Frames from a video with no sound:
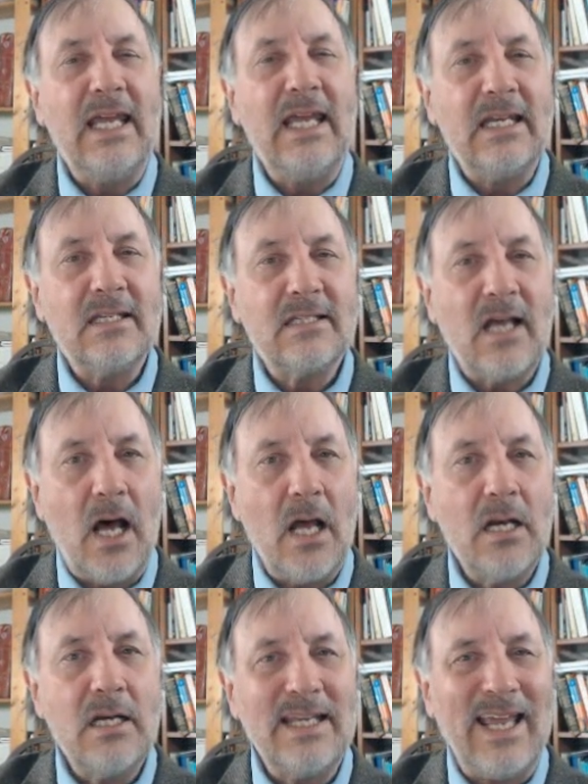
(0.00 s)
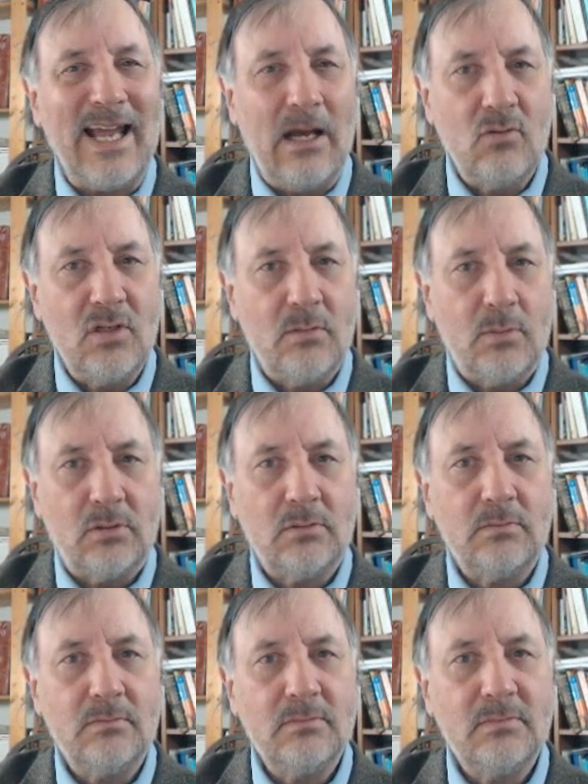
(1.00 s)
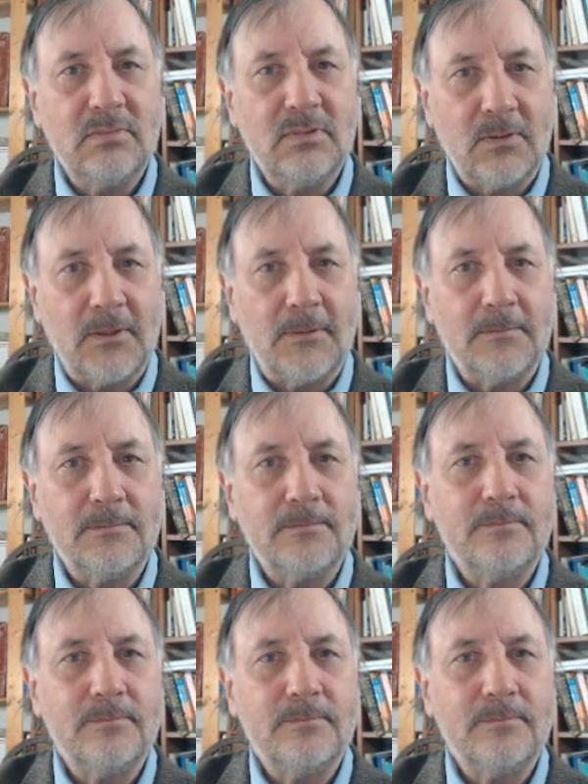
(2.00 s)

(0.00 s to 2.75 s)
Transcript: It is uncountable. Okay.